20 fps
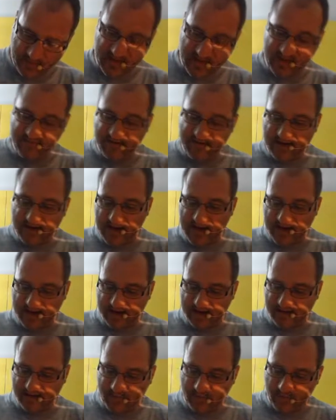Even
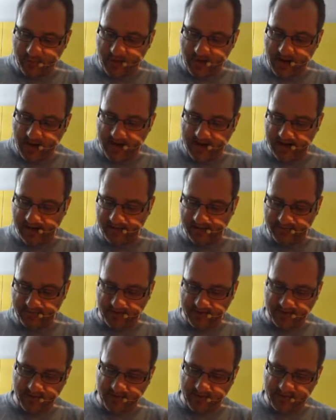like if you buy, for
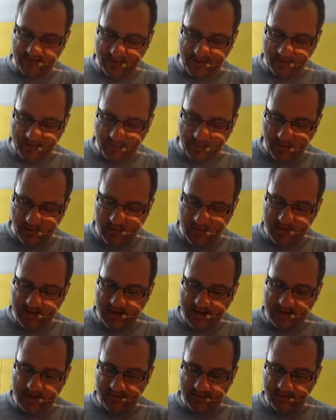give you an example,
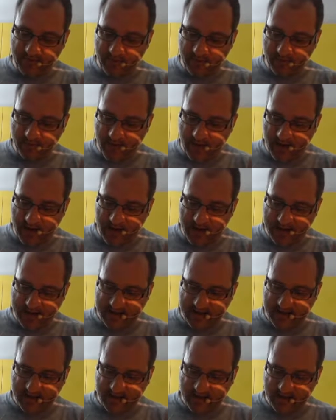if you buy
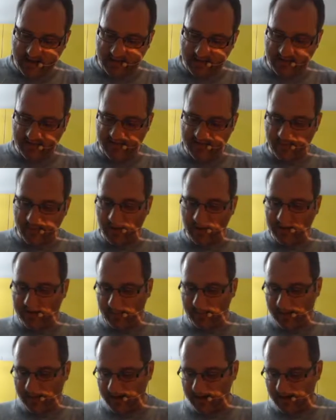here a
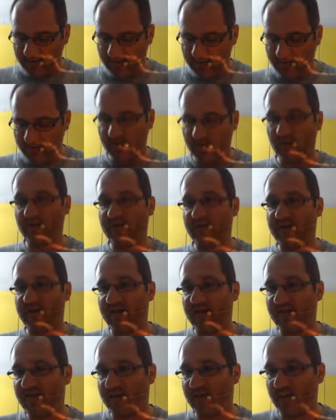semolina package, that we've
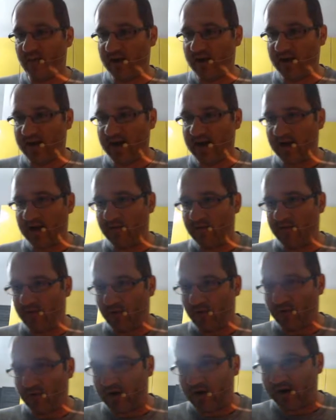done the semolina cake
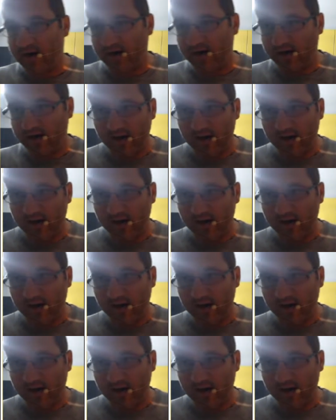before, right?